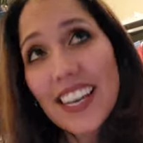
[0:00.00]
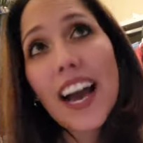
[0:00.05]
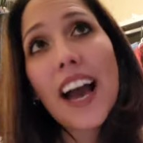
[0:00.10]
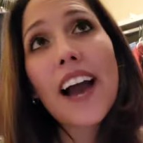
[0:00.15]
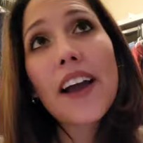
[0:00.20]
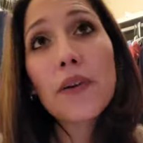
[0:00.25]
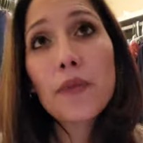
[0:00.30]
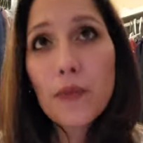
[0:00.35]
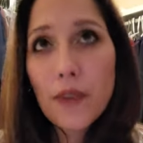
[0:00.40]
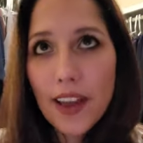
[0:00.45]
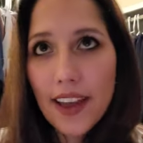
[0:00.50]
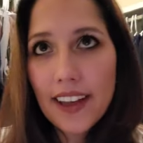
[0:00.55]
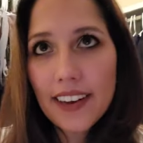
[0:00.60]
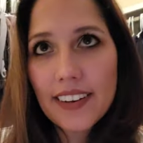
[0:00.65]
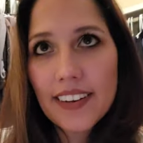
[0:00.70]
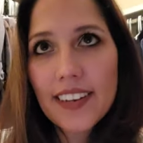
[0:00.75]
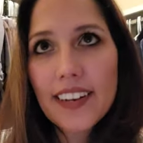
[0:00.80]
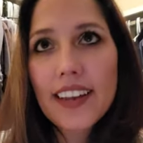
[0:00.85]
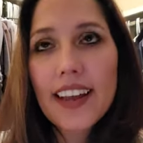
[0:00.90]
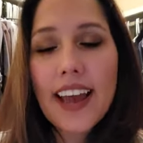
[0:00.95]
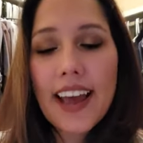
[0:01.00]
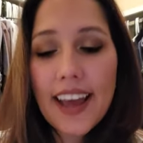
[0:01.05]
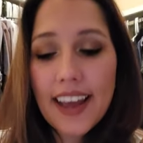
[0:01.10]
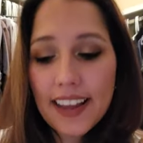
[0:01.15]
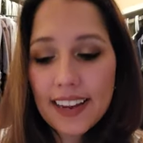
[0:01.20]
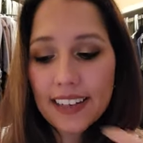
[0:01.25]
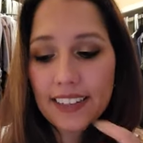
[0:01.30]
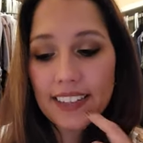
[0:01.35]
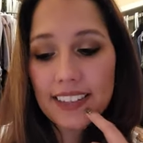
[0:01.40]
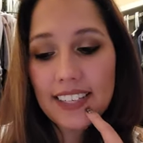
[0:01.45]
I read,
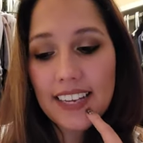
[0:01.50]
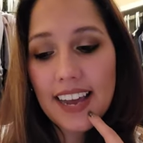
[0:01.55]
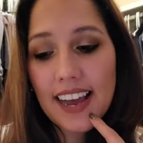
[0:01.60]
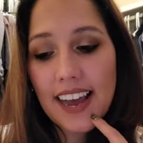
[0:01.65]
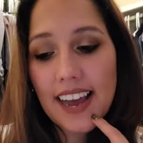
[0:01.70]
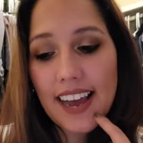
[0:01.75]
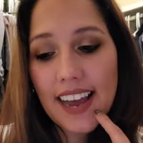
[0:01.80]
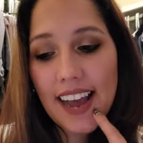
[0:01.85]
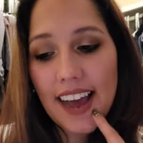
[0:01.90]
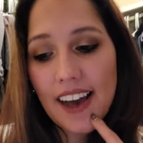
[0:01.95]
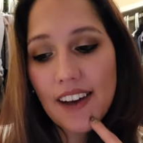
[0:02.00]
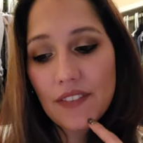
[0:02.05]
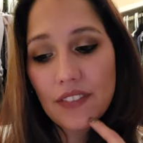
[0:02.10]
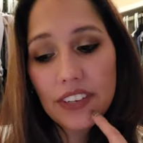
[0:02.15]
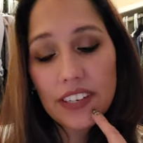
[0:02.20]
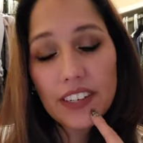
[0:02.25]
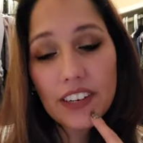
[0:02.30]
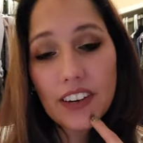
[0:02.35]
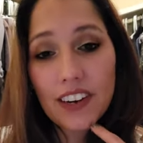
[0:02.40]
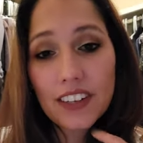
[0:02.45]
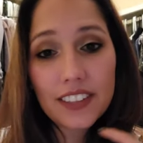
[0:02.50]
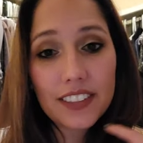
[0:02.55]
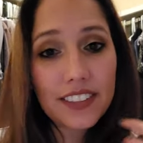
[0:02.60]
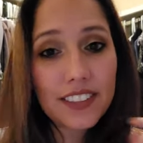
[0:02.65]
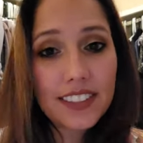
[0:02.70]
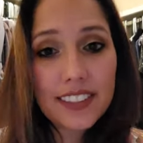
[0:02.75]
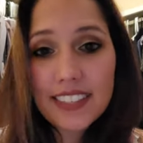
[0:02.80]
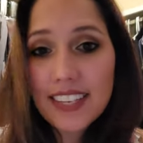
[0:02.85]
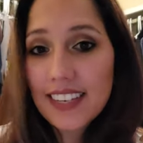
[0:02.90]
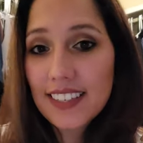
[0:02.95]
and I haven't gotten
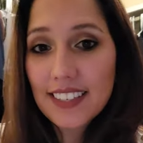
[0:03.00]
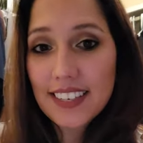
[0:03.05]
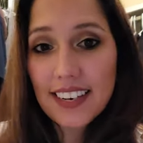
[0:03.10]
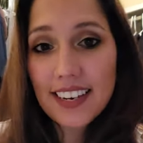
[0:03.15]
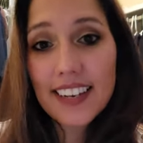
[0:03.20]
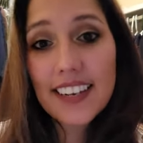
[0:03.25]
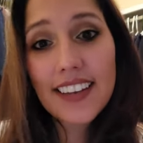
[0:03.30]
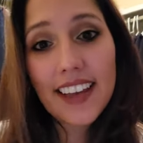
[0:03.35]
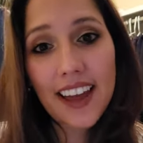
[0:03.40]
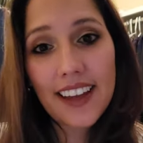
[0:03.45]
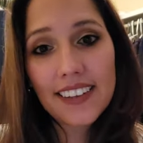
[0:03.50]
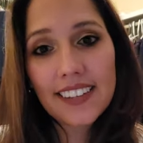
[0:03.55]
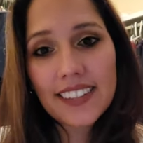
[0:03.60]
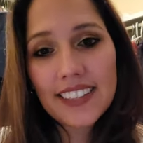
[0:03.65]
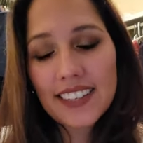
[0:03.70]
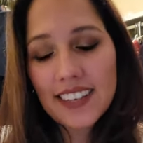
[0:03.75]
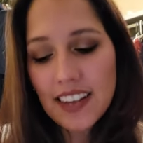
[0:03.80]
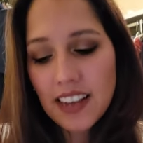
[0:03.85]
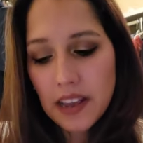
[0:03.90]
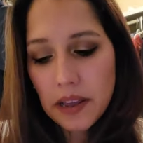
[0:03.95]
to test it yet,